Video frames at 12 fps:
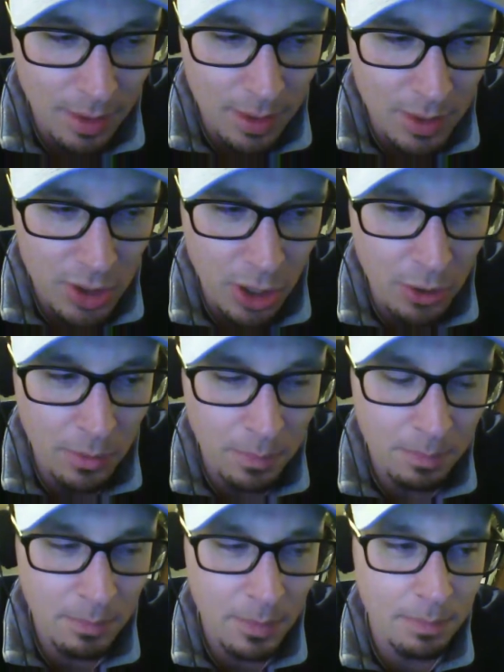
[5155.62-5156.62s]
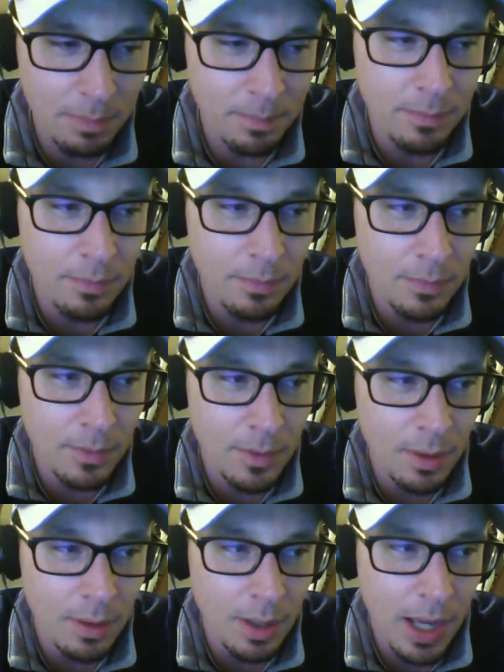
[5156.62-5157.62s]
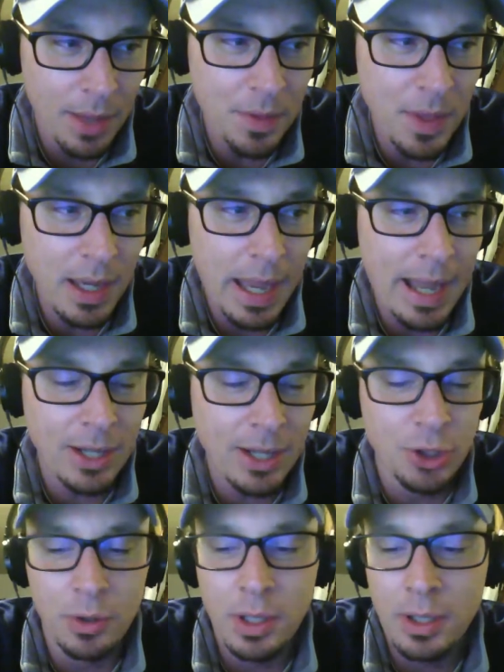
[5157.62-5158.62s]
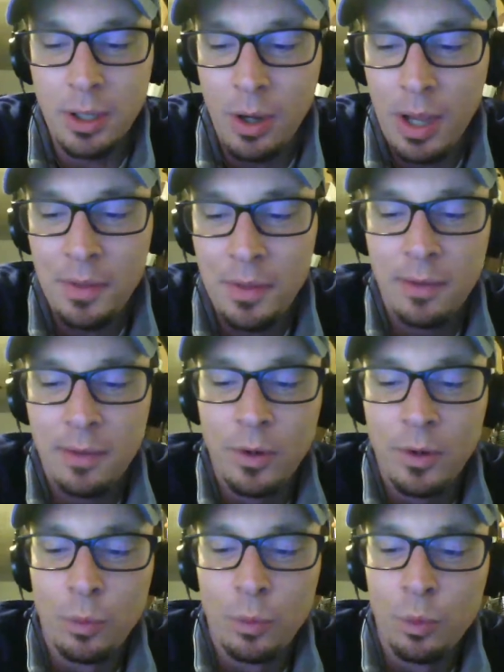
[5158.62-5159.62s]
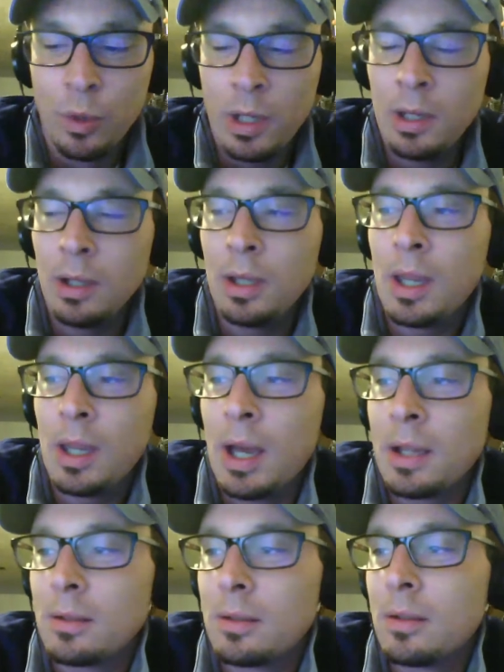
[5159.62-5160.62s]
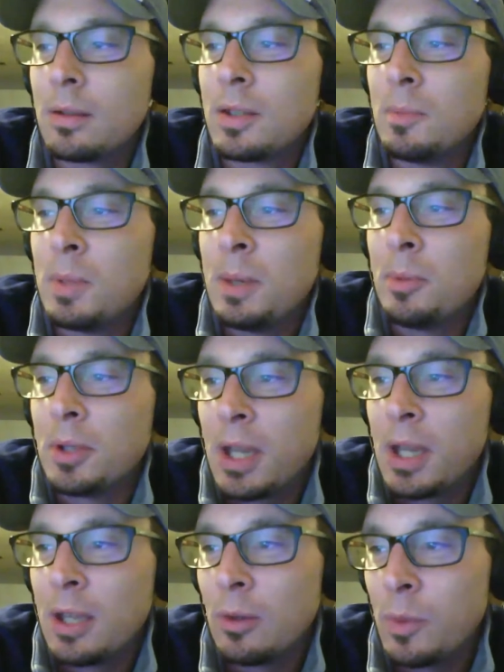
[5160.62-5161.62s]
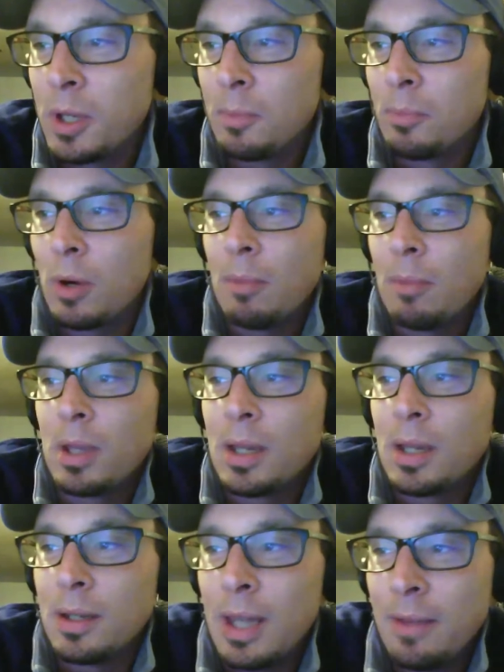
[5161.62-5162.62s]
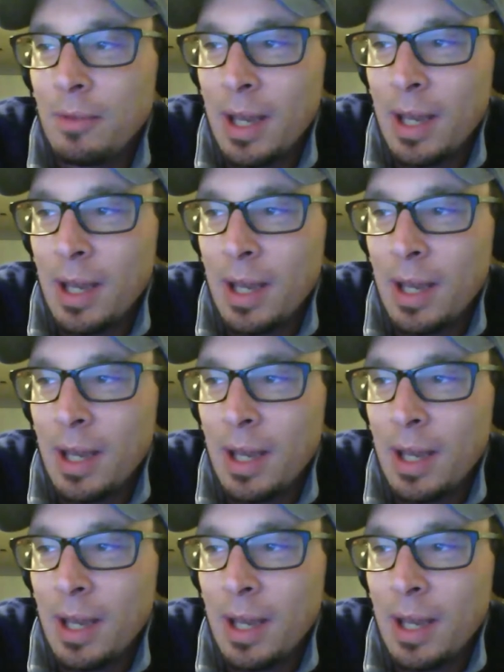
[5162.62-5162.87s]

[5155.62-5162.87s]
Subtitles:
So I think actually, I think if we really got some people together, we could probably get a David